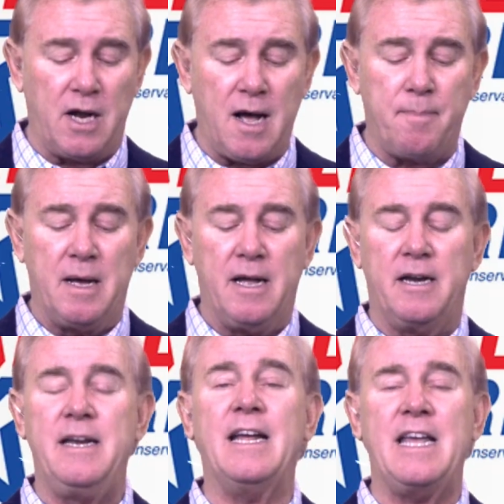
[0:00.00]
up,
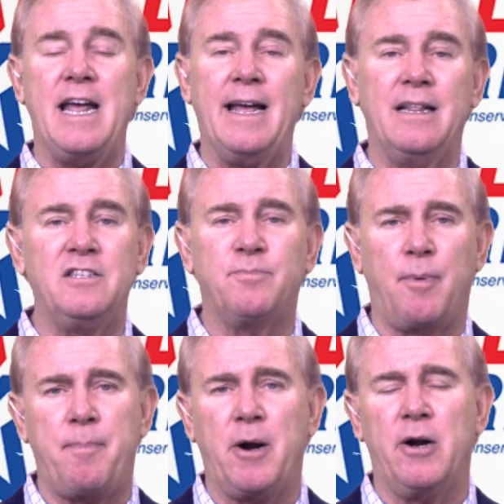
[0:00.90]
Nikki Haley's
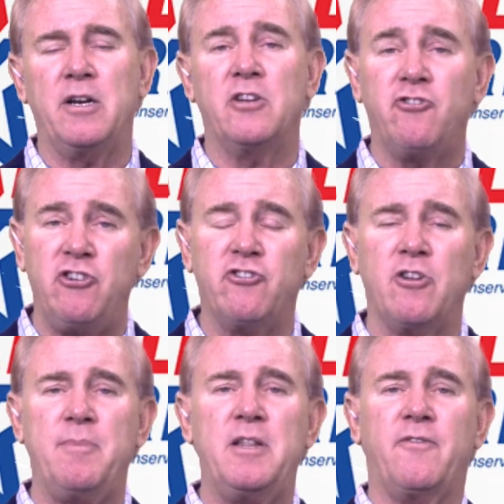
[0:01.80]
preparing that she's
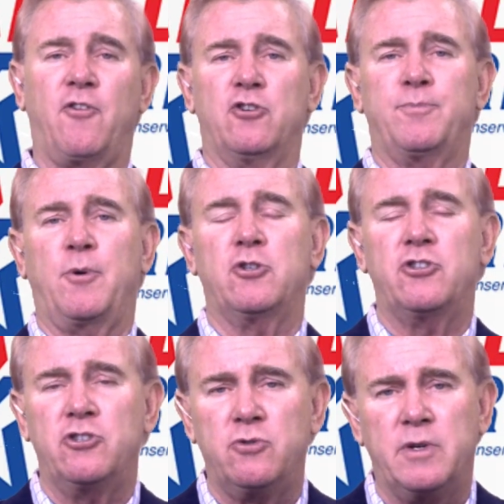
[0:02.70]
going to be the first
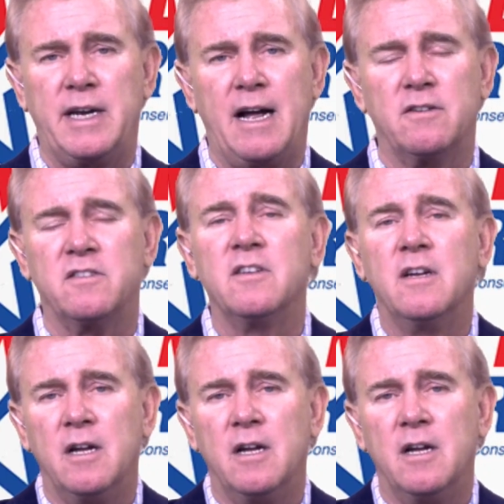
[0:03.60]
person to announce